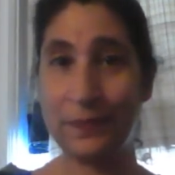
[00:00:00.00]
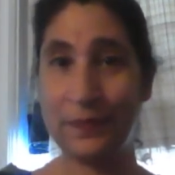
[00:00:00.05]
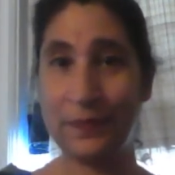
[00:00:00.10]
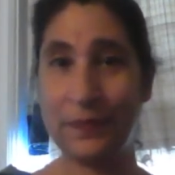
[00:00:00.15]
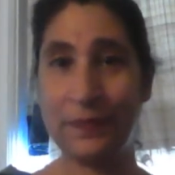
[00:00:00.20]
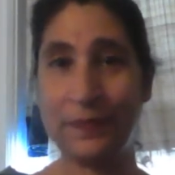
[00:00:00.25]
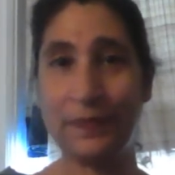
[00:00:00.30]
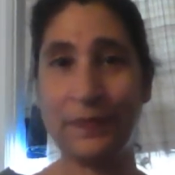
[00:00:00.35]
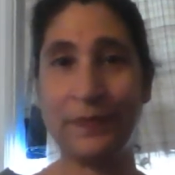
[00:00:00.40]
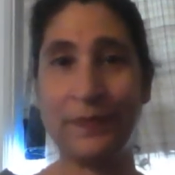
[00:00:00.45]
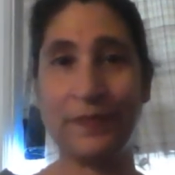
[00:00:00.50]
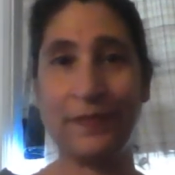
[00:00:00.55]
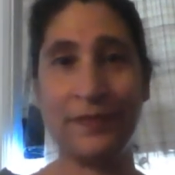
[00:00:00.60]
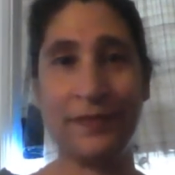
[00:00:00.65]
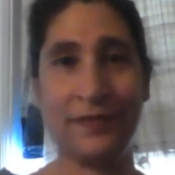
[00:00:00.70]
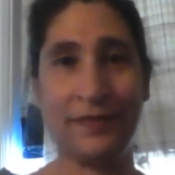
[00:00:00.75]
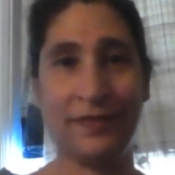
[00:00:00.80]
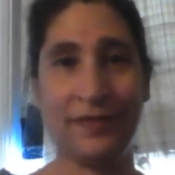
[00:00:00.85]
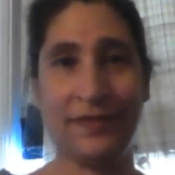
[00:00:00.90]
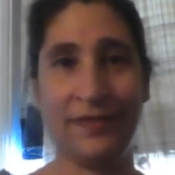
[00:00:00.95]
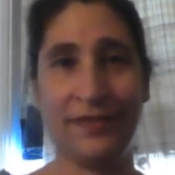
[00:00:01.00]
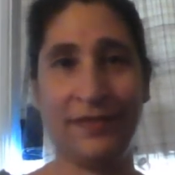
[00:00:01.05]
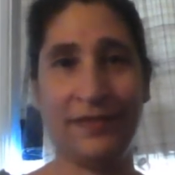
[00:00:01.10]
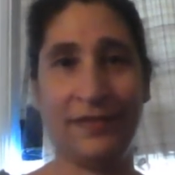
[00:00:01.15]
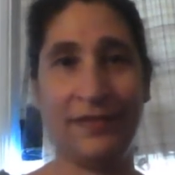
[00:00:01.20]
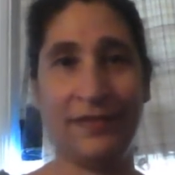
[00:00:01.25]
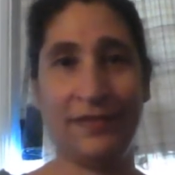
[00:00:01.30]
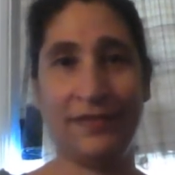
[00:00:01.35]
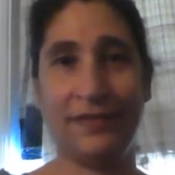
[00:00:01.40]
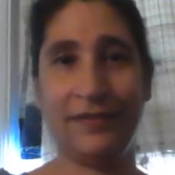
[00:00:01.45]

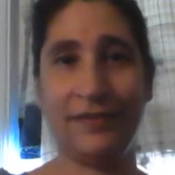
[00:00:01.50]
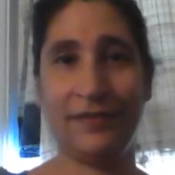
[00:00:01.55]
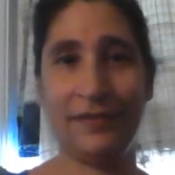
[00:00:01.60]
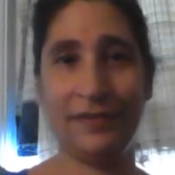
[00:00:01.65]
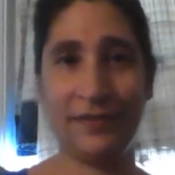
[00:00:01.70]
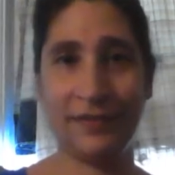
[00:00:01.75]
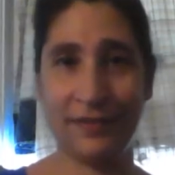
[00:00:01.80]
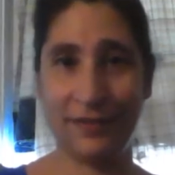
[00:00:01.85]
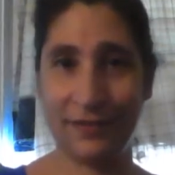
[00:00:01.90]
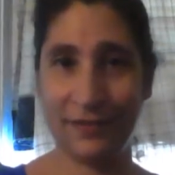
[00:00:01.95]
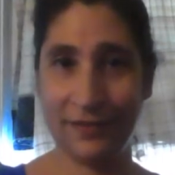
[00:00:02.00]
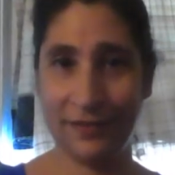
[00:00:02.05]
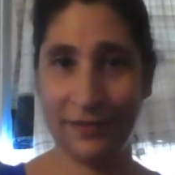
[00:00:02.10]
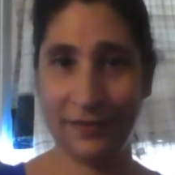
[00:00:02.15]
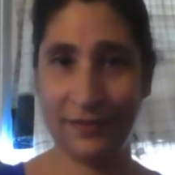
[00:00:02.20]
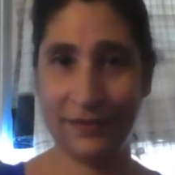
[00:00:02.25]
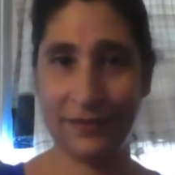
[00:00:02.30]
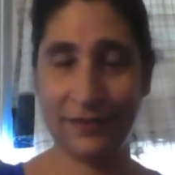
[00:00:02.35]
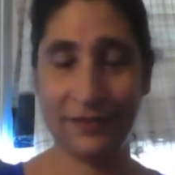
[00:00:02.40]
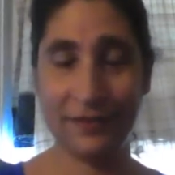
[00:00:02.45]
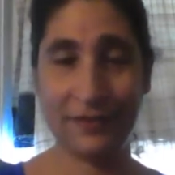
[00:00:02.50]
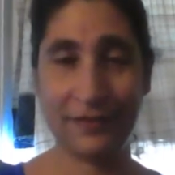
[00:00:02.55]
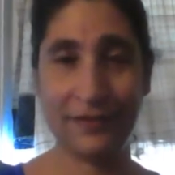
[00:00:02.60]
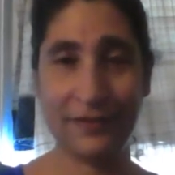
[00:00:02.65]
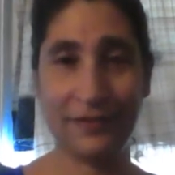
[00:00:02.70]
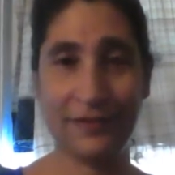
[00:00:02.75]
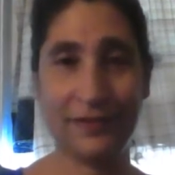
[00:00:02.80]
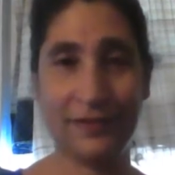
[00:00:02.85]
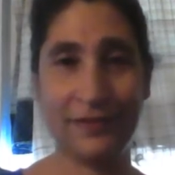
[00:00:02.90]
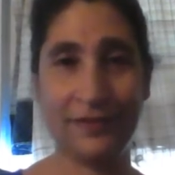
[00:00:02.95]

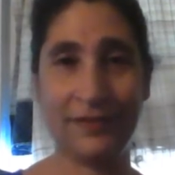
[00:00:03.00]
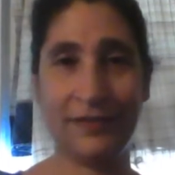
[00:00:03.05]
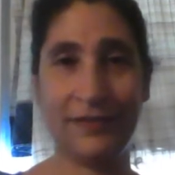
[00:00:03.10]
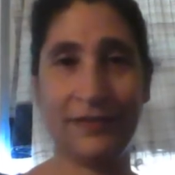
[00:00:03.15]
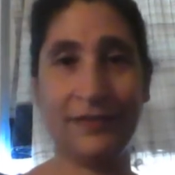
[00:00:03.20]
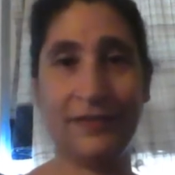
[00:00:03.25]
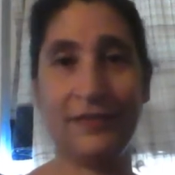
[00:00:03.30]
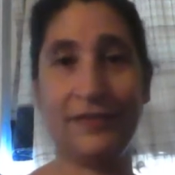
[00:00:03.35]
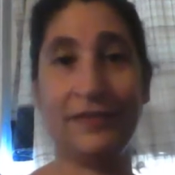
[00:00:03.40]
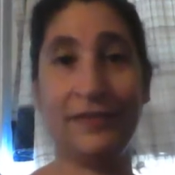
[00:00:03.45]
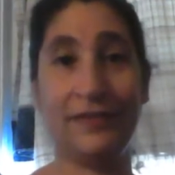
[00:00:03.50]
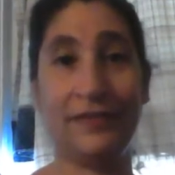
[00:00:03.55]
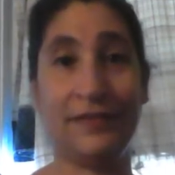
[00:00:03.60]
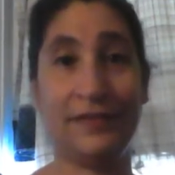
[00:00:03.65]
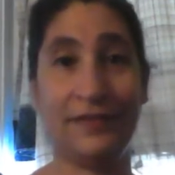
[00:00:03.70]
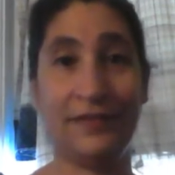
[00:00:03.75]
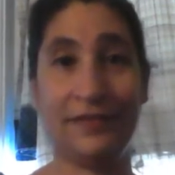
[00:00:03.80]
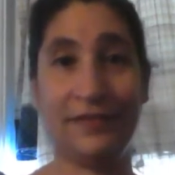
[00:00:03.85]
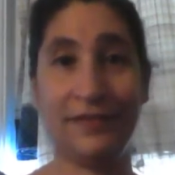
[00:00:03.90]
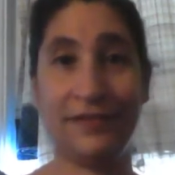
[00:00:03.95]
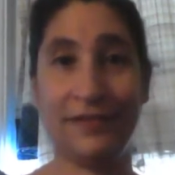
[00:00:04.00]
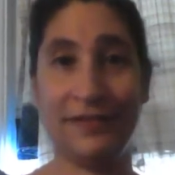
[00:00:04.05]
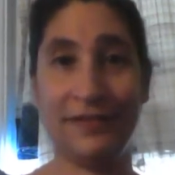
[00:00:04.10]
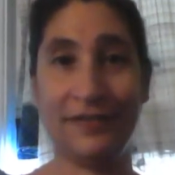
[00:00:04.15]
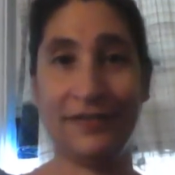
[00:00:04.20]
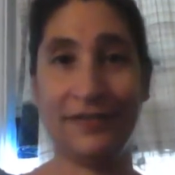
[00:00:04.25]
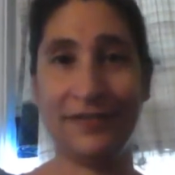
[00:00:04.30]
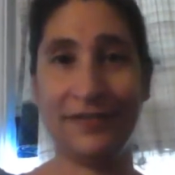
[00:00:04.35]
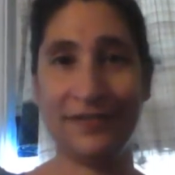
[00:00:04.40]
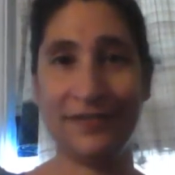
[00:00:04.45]

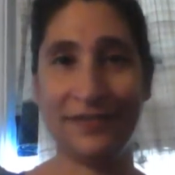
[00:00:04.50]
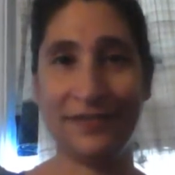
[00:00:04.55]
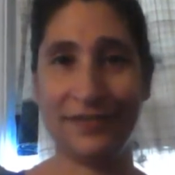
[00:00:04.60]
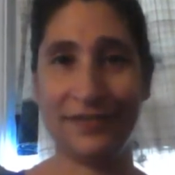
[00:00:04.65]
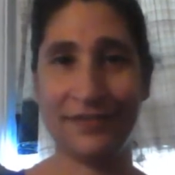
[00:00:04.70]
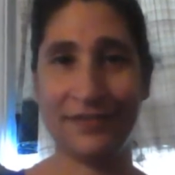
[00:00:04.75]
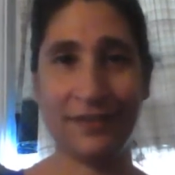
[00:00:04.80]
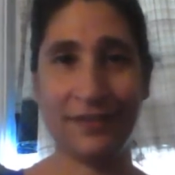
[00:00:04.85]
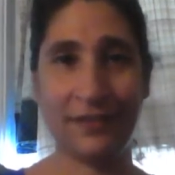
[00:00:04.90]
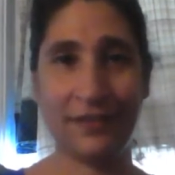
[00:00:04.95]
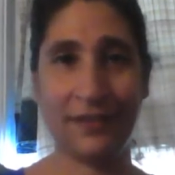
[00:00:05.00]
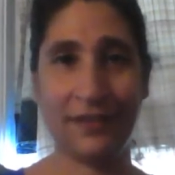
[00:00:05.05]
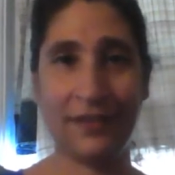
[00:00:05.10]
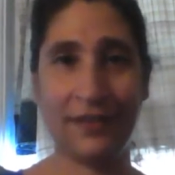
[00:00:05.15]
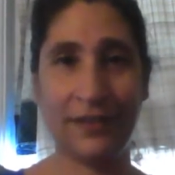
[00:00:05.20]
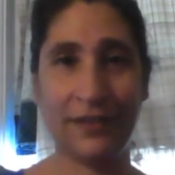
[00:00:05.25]
Nobody speaks.